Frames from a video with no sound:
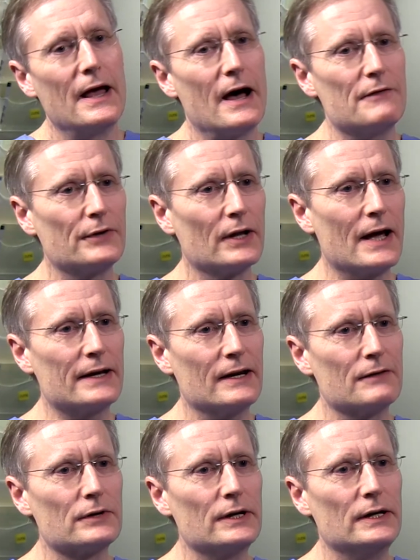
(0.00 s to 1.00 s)
I feel like
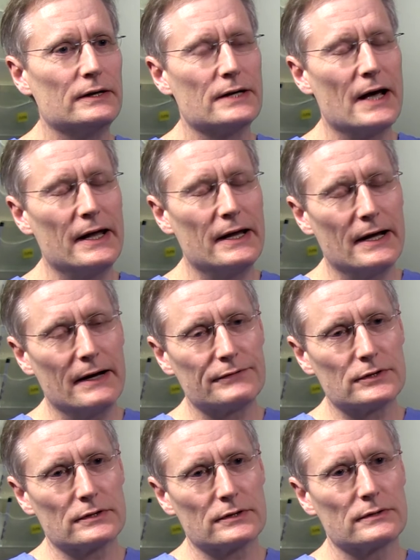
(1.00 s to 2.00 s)
every day
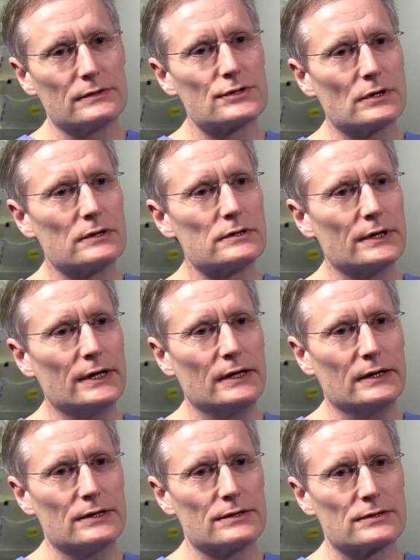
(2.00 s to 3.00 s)
after surgery
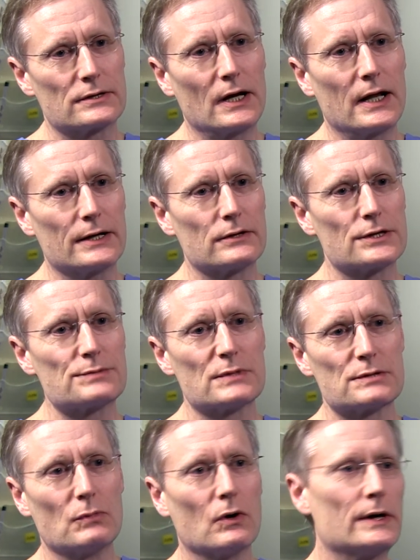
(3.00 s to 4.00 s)
is kind of like
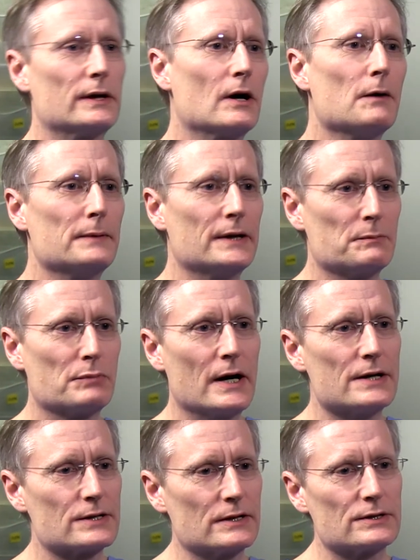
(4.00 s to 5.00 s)
Christmas morning opening
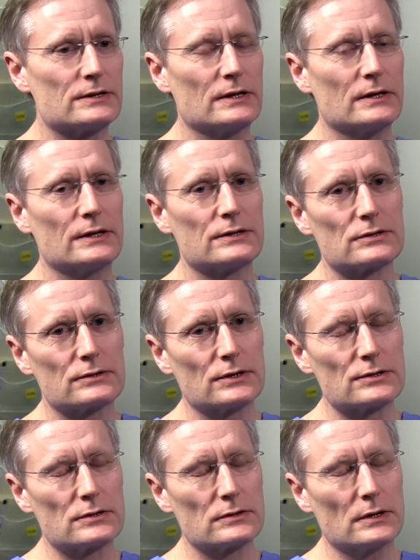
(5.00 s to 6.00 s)
presents. It's
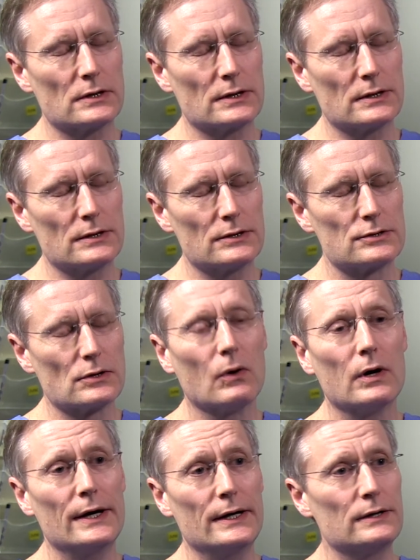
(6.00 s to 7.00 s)
just a
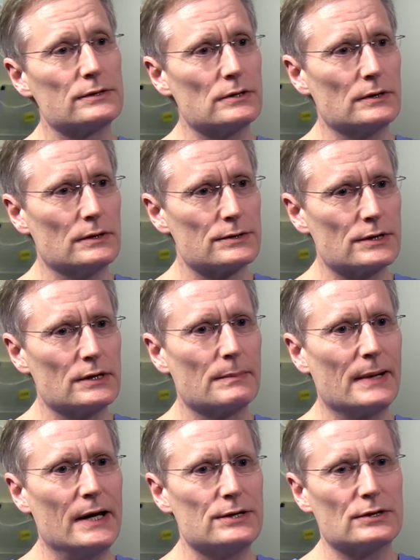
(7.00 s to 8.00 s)
joy to see the
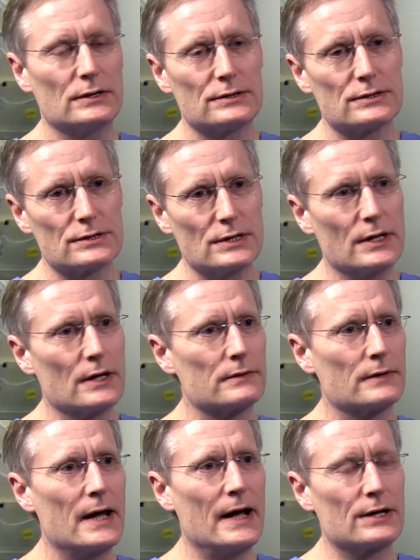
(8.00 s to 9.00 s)
patients, to see their
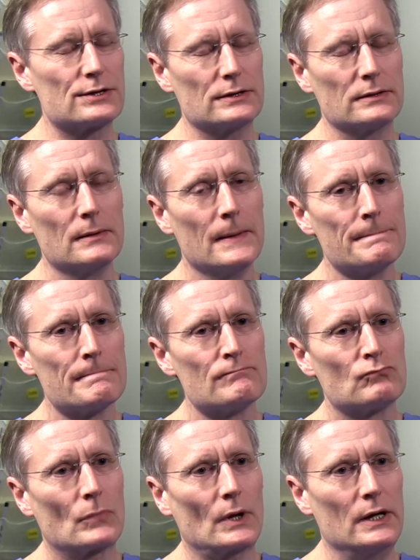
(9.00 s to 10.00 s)
reaction,
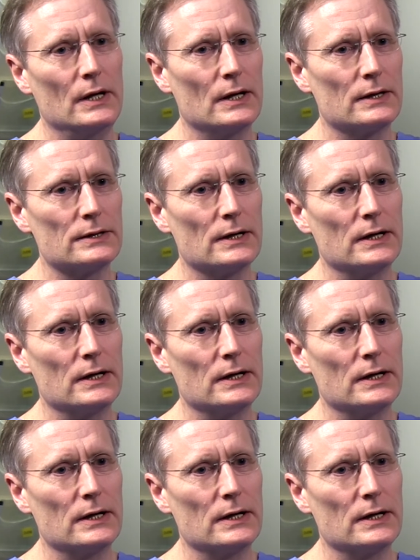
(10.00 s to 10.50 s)
and